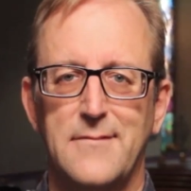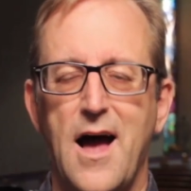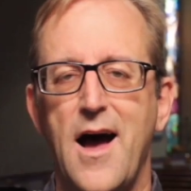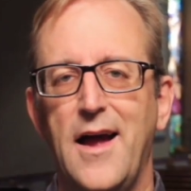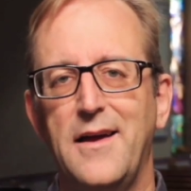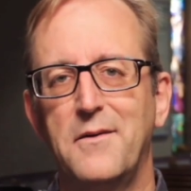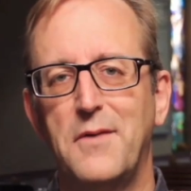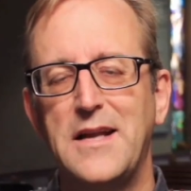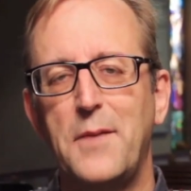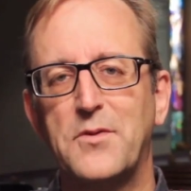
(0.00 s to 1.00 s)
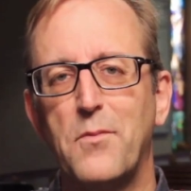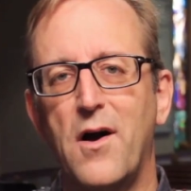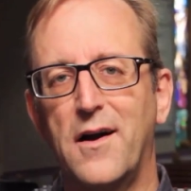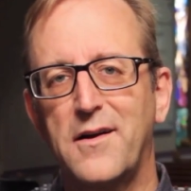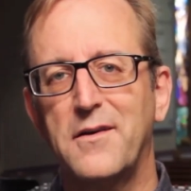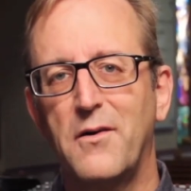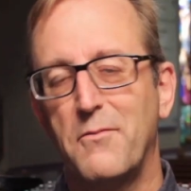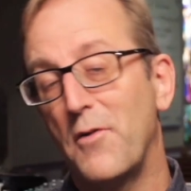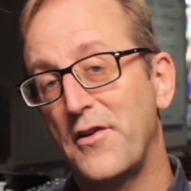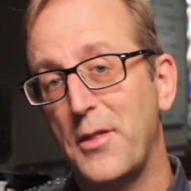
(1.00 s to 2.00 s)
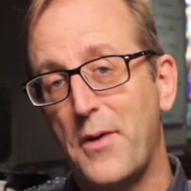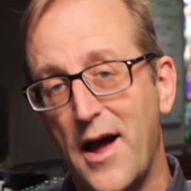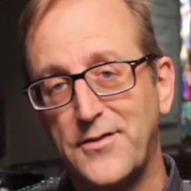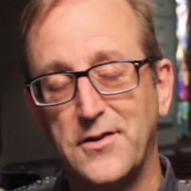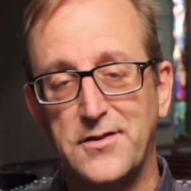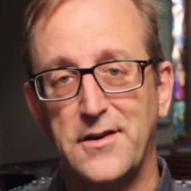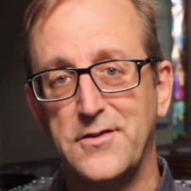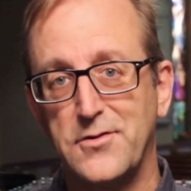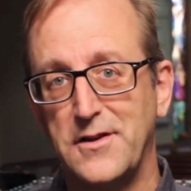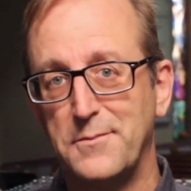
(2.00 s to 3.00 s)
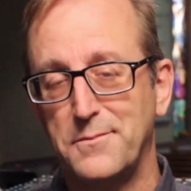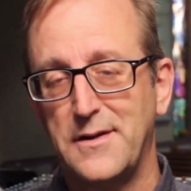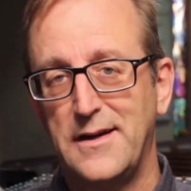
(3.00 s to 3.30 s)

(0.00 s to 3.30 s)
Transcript: Hi, my name's Mark. I'm one of the pastors here at Trillium.